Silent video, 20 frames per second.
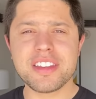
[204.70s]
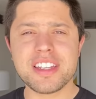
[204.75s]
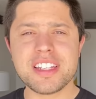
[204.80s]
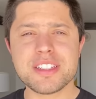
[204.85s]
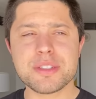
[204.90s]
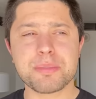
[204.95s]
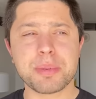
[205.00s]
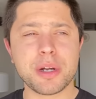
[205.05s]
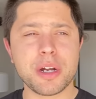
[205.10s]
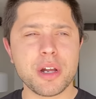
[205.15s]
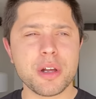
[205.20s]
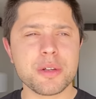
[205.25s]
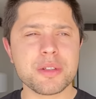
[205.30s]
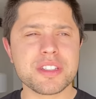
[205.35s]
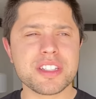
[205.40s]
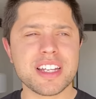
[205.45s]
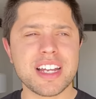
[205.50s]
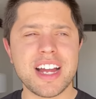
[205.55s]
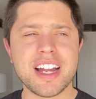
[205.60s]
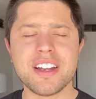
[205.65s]
these
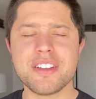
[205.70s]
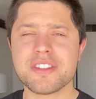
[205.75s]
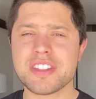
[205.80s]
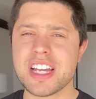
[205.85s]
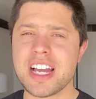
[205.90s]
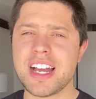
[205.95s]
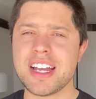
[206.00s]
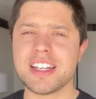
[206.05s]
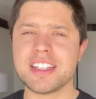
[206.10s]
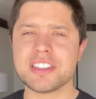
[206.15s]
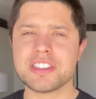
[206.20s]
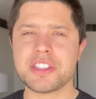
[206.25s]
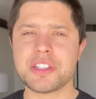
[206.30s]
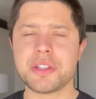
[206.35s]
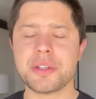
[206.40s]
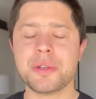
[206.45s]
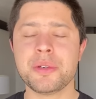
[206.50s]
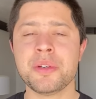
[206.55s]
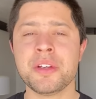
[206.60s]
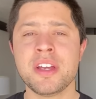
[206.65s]
pros kind of tie
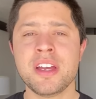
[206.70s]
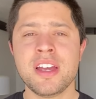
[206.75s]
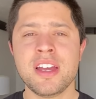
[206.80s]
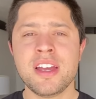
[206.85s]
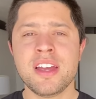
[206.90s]
into